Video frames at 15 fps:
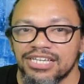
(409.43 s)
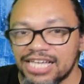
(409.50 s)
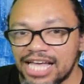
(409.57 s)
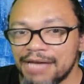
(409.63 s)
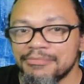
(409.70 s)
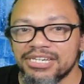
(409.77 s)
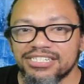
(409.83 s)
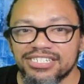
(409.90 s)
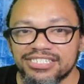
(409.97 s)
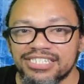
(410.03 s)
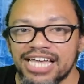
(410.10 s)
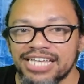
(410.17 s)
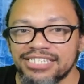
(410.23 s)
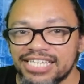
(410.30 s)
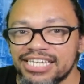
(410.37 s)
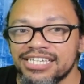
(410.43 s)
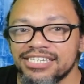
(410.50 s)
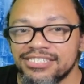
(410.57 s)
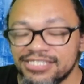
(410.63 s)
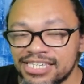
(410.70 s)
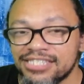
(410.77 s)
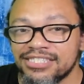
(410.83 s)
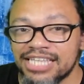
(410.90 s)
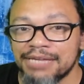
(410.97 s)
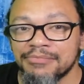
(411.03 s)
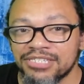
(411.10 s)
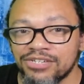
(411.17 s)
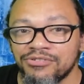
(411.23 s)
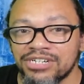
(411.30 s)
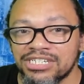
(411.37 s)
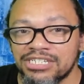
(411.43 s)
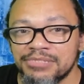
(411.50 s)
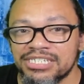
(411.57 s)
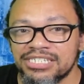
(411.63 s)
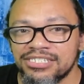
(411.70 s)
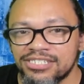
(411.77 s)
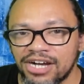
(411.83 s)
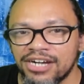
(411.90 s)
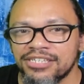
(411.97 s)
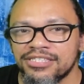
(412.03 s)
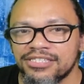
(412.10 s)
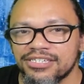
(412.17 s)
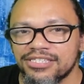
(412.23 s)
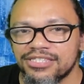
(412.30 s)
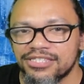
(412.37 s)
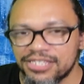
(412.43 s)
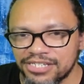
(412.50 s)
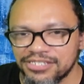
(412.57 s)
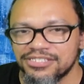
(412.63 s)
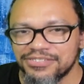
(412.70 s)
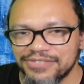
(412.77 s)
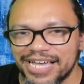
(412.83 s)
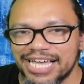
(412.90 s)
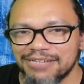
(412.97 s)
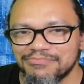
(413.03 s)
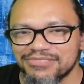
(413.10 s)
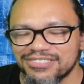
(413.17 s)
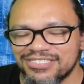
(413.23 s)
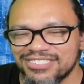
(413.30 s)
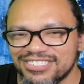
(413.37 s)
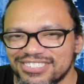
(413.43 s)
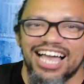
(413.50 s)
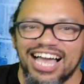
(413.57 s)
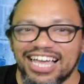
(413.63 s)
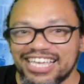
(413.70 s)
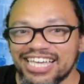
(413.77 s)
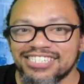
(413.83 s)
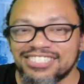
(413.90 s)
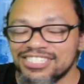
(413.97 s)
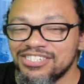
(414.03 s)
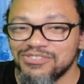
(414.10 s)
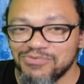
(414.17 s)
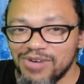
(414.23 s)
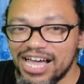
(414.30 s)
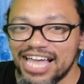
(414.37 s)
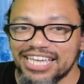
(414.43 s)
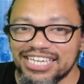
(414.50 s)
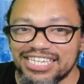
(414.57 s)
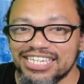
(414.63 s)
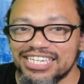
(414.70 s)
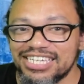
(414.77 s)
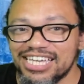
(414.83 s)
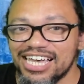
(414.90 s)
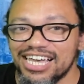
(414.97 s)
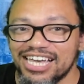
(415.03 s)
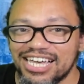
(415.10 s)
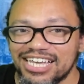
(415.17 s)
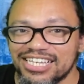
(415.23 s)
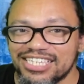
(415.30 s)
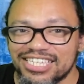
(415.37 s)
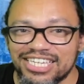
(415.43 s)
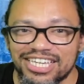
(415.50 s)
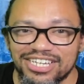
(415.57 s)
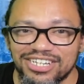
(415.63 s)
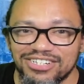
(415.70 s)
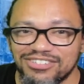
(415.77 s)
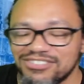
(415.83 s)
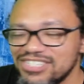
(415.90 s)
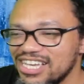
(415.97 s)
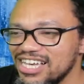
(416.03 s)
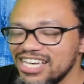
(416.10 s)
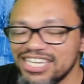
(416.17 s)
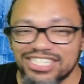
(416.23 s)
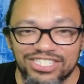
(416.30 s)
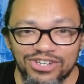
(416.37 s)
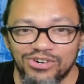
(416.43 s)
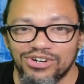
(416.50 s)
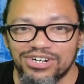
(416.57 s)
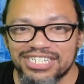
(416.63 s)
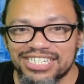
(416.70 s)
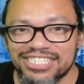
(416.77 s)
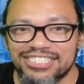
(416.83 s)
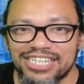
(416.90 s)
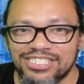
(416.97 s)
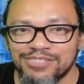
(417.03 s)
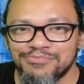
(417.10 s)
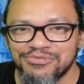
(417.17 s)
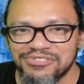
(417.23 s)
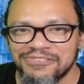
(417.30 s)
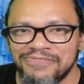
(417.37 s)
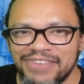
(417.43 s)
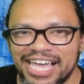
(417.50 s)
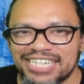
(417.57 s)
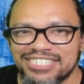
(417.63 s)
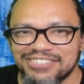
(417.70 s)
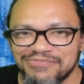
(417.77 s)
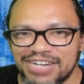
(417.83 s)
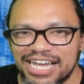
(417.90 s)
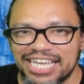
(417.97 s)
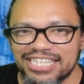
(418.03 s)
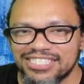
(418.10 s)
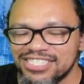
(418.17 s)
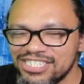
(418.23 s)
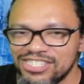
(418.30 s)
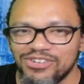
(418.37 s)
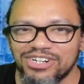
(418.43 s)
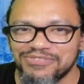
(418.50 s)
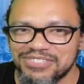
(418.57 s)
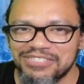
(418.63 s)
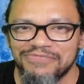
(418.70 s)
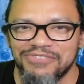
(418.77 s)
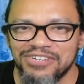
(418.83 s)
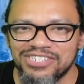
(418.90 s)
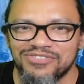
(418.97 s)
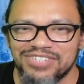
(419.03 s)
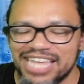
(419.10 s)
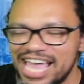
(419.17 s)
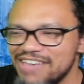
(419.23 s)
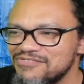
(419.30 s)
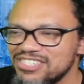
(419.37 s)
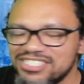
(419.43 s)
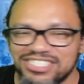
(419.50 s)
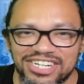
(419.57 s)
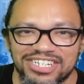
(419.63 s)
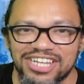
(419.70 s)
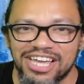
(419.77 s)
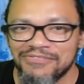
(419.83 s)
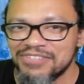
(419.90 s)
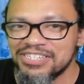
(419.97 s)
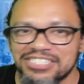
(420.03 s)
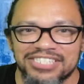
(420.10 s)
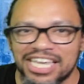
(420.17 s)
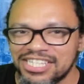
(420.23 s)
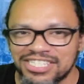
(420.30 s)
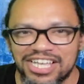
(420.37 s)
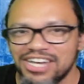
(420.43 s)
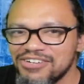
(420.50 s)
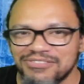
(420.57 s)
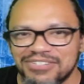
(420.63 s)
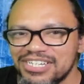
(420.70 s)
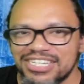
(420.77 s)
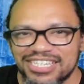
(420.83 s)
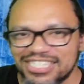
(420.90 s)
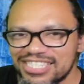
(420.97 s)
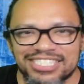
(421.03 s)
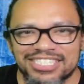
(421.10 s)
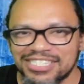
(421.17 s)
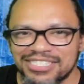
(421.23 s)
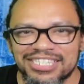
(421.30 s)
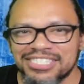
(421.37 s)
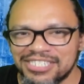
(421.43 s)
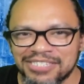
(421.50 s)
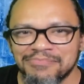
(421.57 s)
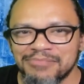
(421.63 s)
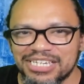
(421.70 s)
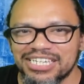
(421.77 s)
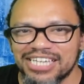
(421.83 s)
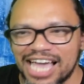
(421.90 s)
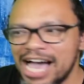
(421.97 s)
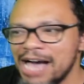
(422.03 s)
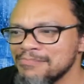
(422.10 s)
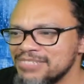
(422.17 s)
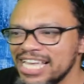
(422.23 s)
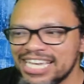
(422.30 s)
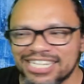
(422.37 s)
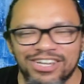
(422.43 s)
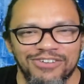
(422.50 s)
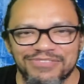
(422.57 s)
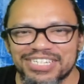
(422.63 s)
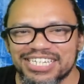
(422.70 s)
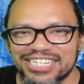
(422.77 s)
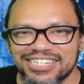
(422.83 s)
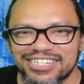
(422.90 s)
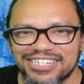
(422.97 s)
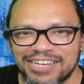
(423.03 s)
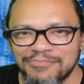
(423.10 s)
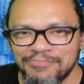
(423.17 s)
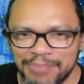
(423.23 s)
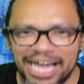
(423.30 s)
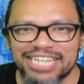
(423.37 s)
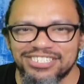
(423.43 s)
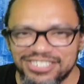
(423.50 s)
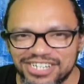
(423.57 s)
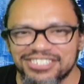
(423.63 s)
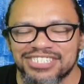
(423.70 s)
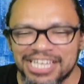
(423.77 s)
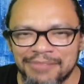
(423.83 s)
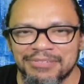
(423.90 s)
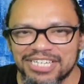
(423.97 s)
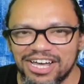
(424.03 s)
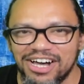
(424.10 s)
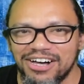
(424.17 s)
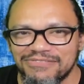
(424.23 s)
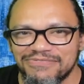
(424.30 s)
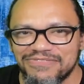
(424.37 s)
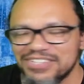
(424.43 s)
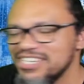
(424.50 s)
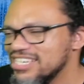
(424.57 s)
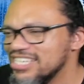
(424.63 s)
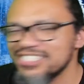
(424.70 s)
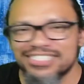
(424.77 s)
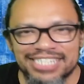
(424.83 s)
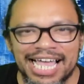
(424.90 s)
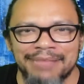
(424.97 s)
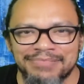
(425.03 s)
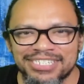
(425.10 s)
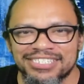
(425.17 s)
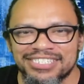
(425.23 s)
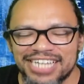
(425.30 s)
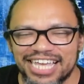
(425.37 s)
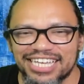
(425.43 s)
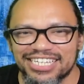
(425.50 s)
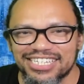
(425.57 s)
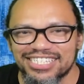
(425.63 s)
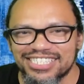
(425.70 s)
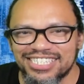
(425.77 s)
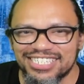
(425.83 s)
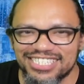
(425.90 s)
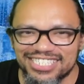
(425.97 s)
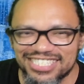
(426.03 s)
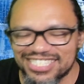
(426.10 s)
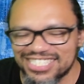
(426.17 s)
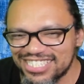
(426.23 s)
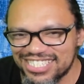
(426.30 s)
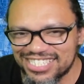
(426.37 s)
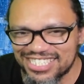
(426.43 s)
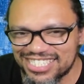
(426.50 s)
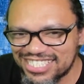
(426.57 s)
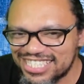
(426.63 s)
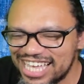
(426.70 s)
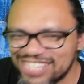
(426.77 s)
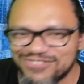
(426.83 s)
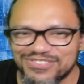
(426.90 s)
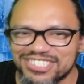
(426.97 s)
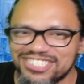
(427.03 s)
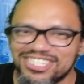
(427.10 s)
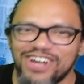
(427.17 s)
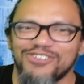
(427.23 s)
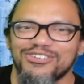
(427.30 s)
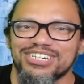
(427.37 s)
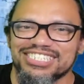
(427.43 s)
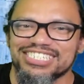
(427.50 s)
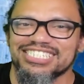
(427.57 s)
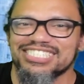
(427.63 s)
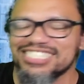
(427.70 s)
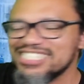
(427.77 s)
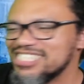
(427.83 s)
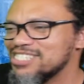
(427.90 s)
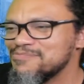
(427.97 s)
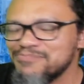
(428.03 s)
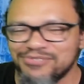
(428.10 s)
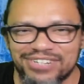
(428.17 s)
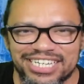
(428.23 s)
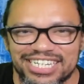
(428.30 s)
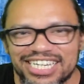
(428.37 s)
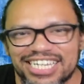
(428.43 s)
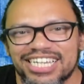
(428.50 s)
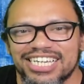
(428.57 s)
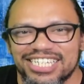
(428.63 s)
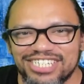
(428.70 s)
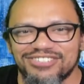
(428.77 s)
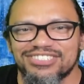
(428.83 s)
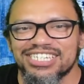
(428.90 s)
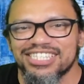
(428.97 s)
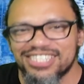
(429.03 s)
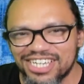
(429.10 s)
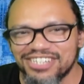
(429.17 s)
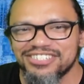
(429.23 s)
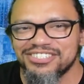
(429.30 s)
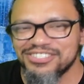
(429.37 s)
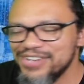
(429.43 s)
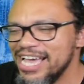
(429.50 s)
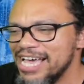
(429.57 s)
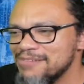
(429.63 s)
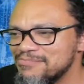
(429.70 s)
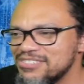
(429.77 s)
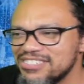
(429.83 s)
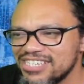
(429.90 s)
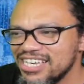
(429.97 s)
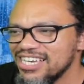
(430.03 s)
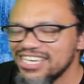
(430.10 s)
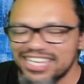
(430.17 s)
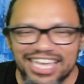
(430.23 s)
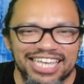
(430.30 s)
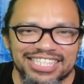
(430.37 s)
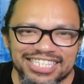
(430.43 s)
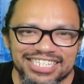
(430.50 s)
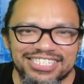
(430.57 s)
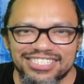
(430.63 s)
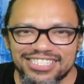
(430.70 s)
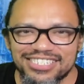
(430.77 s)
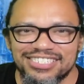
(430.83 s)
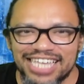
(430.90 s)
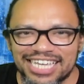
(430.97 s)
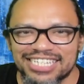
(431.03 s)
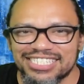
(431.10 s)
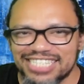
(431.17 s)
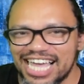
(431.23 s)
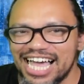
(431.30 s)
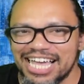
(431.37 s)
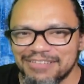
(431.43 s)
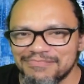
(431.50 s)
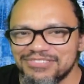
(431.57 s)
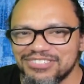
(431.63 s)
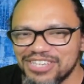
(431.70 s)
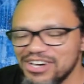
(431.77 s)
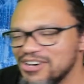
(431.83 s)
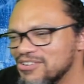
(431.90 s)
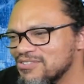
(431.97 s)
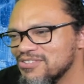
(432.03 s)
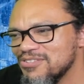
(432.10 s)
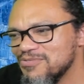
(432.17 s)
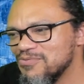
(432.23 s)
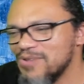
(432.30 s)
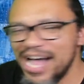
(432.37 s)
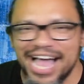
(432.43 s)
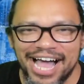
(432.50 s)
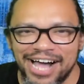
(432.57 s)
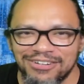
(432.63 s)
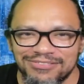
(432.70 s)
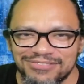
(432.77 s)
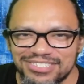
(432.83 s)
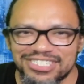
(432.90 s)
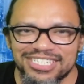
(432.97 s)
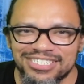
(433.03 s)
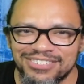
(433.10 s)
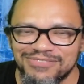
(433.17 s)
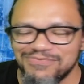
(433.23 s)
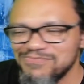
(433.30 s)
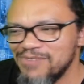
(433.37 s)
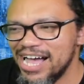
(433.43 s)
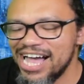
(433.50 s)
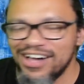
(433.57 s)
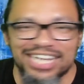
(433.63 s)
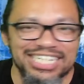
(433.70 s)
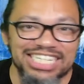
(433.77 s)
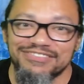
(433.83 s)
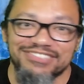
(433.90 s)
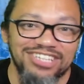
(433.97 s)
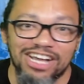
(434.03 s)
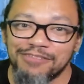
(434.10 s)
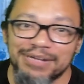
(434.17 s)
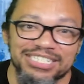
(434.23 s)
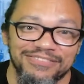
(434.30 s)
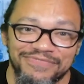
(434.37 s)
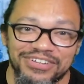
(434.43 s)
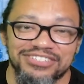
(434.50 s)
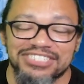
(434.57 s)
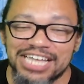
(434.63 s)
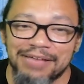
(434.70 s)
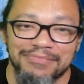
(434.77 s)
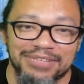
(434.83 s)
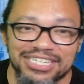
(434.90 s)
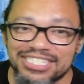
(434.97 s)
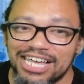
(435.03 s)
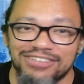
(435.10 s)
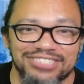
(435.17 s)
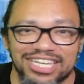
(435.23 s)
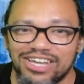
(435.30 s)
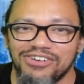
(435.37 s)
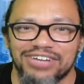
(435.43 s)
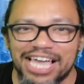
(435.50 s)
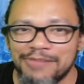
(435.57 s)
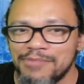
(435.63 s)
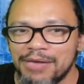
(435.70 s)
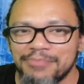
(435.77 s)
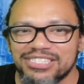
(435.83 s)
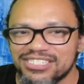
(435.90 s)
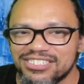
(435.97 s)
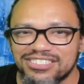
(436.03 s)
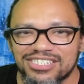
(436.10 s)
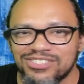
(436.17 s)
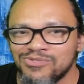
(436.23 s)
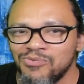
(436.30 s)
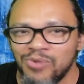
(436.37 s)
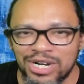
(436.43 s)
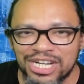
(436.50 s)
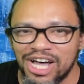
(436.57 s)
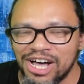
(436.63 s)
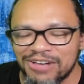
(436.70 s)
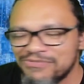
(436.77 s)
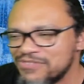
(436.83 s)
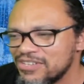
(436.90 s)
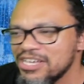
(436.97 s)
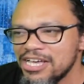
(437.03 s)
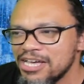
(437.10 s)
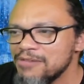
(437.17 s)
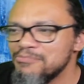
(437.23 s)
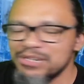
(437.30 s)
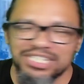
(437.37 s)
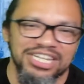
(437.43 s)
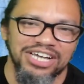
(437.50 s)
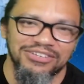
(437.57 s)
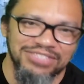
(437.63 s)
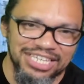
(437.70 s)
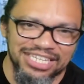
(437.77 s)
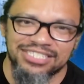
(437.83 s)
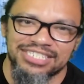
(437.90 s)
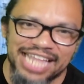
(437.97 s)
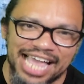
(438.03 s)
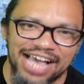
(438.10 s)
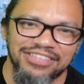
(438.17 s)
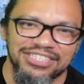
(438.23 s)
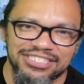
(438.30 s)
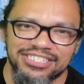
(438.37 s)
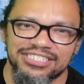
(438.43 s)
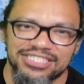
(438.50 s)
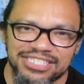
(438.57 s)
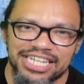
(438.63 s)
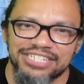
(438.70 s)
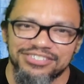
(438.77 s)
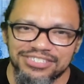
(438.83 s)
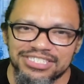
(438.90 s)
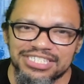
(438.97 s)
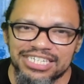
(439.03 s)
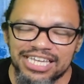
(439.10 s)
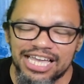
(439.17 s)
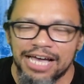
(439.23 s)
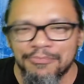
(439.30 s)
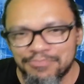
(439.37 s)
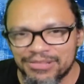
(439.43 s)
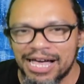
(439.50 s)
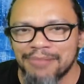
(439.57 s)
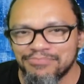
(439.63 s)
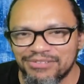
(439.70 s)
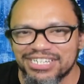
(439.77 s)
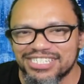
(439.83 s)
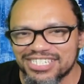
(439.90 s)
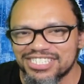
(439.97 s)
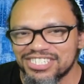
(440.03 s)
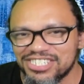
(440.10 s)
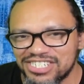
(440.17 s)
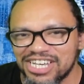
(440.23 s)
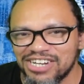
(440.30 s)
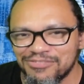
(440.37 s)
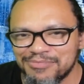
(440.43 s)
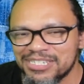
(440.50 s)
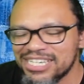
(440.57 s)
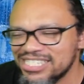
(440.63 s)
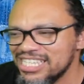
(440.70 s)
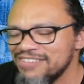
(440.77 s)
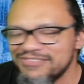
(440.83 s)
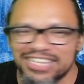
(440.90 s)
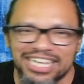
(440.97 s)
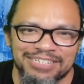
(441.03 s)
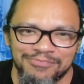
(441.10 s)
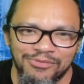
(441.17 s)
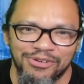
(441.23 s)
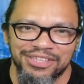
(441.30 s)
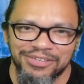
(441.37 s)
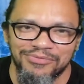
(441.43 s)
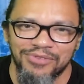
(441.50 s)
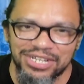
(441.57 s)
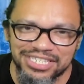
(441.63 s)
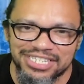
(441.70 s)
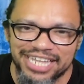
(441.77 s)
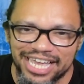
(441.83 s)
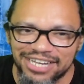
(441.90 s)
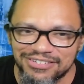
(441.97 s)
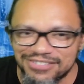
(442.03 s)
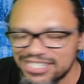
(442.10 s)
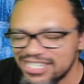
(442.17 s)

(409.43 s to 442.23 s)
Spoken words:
Chimera decides that his Sith name is going to be Darth Thirst Trap. I guess this is why he killed Yord in such a brutal fashion, right? The Yord was the first one to have his shirt off, and like, no, this is me. I'm taking over here. My shirt's coming off, and snapped his neck. That's where Star Wars is at this point, using thirst traps. And this is the second time, so wow, just wow. I didn't even talk about it the first time because I was like, okay, maybe this is just a one-off, but no, this is literally a plot point to the show because they've done it more than once now.